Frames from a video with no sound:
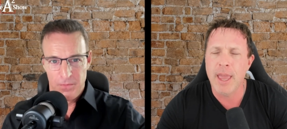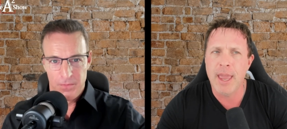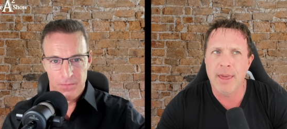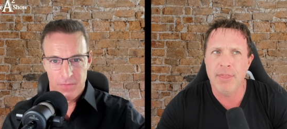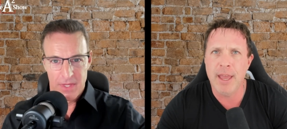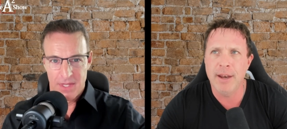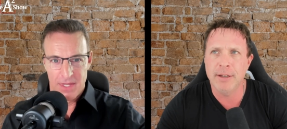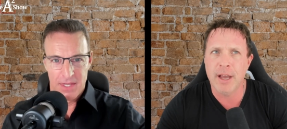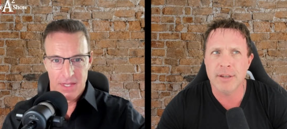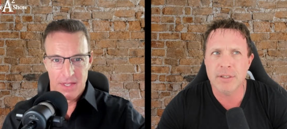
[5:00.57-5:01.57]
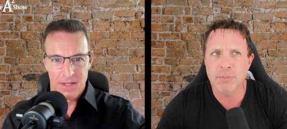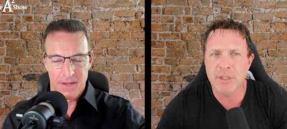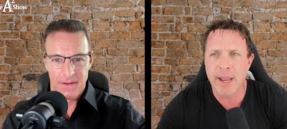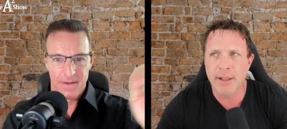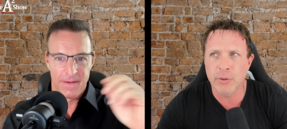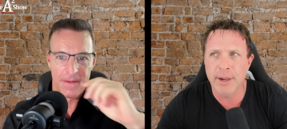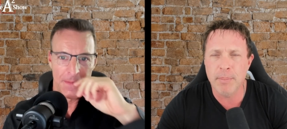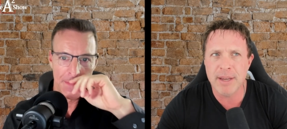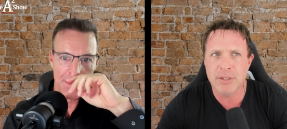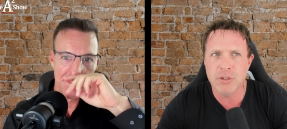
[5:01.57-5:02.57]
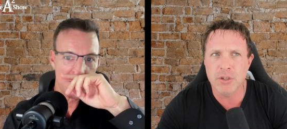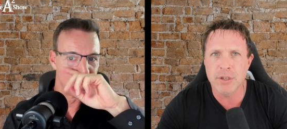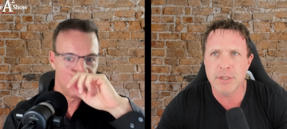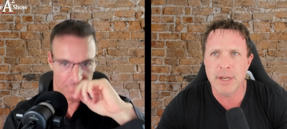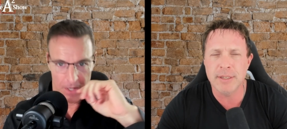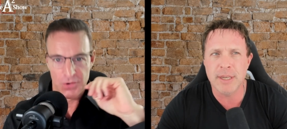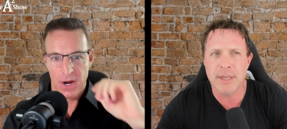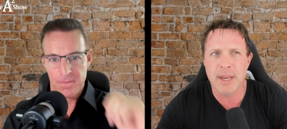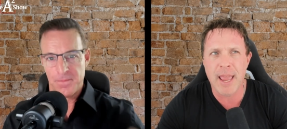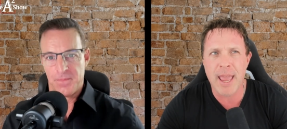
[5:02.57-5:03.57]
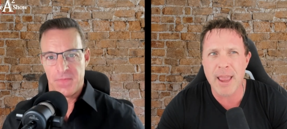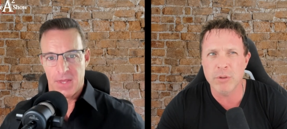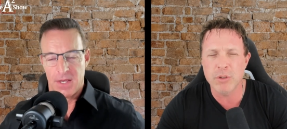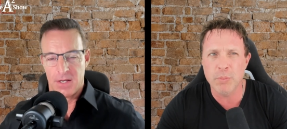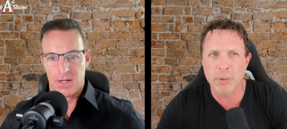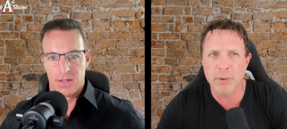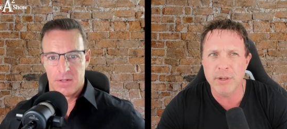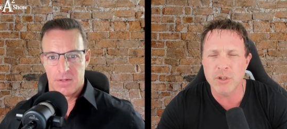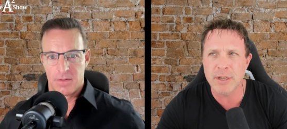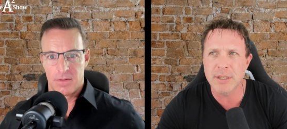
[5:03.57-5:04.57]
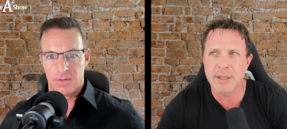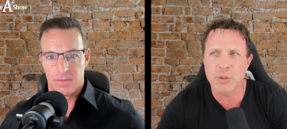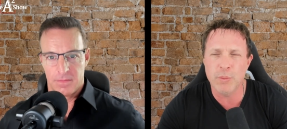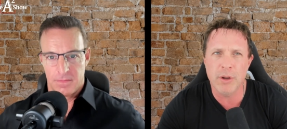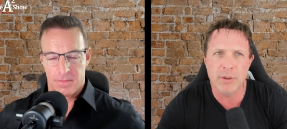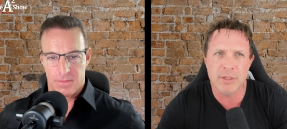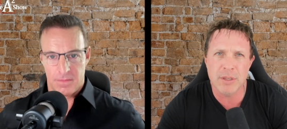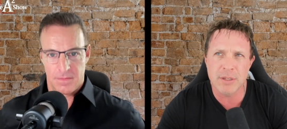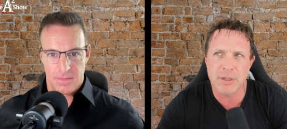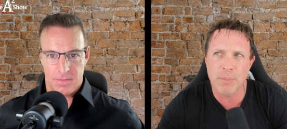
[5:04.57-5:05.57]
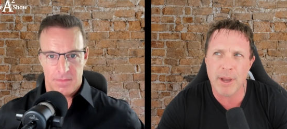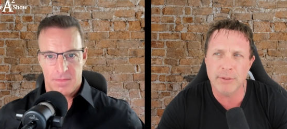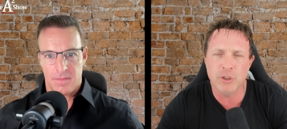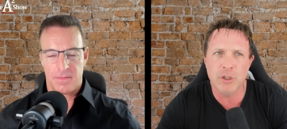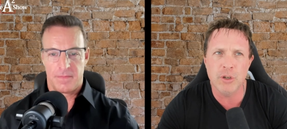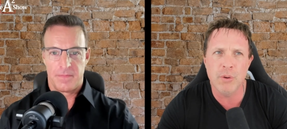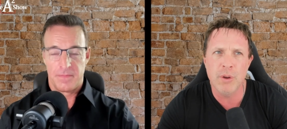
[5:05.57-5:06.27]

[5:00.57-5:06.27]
Speaker 1: and then custom tailoring messages and That's saying, right. "Hey, we're super interested in this. We noticed this about you.